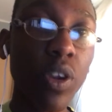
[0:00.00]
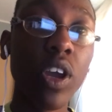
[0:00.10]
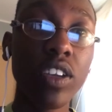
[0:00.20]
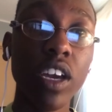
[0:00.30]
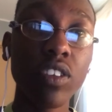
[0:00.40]
We're
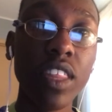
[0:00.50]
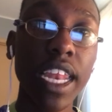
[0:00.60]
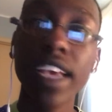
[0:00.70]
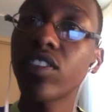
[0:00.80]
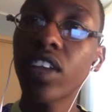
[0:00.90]
going down to the
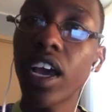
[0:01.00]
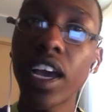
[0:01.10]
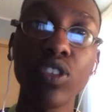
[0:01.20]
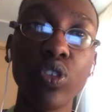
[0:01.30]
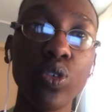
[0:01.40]
next
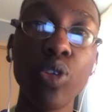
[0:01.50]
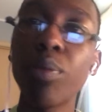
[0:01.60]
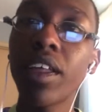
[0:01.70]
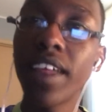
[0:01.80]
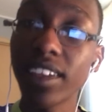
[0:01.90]
uh,
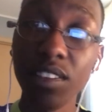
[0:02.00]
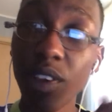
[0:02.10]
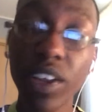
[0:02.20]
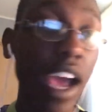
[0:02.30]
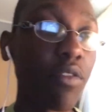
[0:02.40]
YouTuber that is
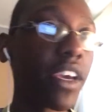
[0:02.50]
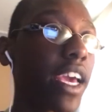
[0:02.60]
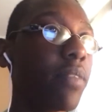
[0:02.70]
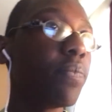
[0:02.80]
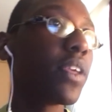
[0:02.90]
very
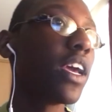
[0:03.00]
African,